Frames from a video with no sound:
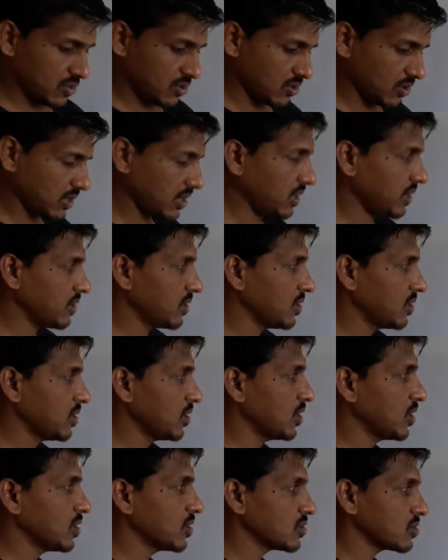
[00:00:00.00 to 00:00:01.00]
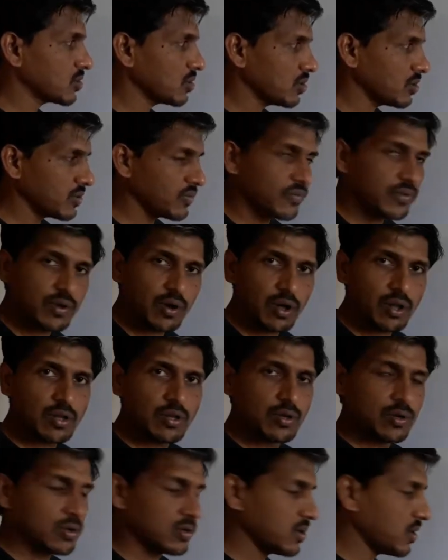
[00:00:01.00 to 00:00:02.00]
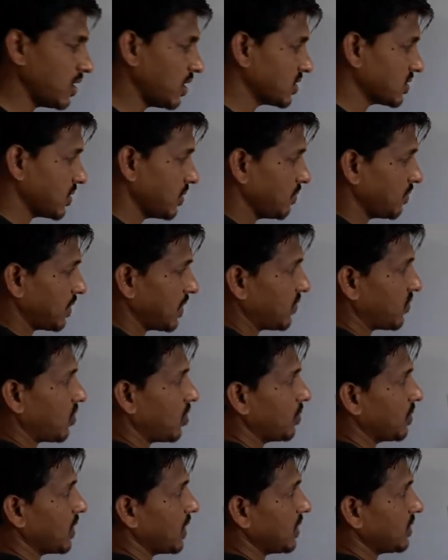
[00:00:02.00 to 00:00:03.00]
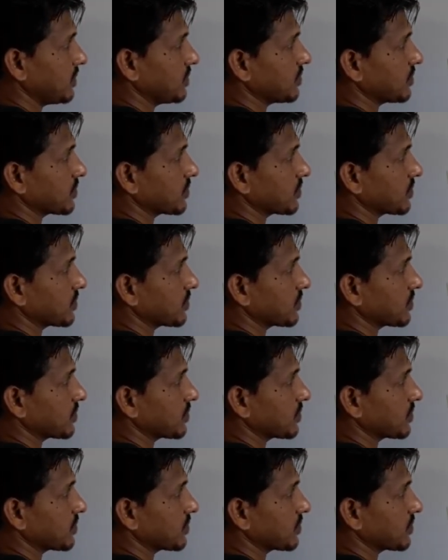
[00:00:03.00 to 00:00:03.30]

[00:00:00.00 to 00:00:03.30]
Okay, so we all know a simple formula,